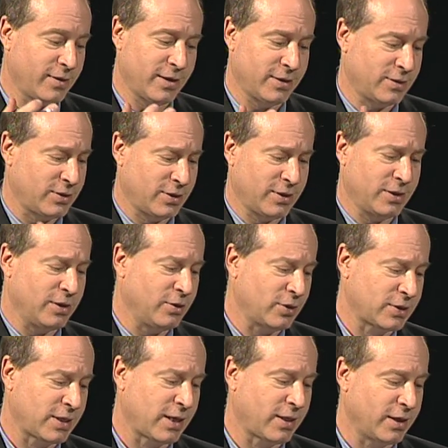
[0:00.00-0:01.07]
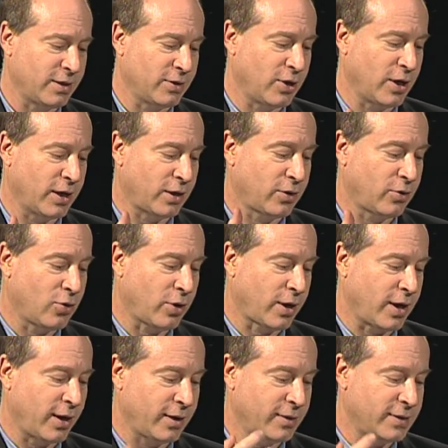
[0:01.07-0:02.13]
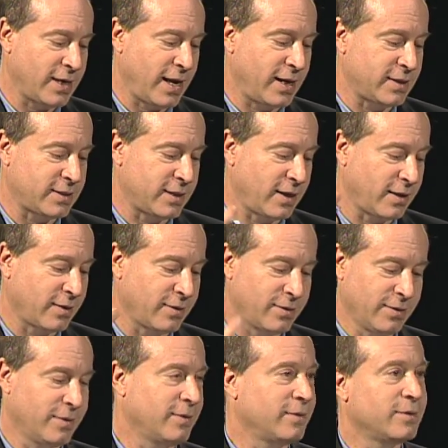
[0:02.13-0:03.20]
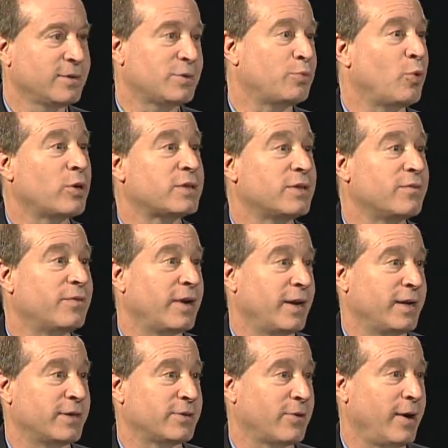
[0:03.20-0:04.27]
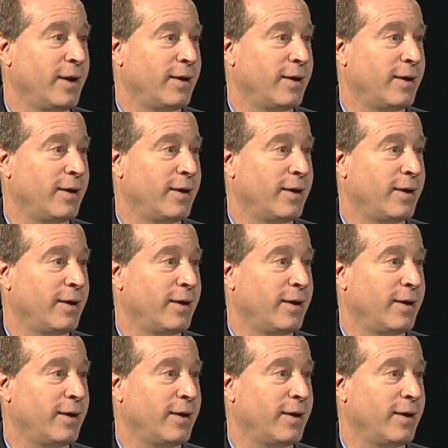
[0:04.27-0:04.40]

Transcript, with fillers: There's, it looks like the, you got cooking, dancing, sports absolutely. and fitness, yeah. right?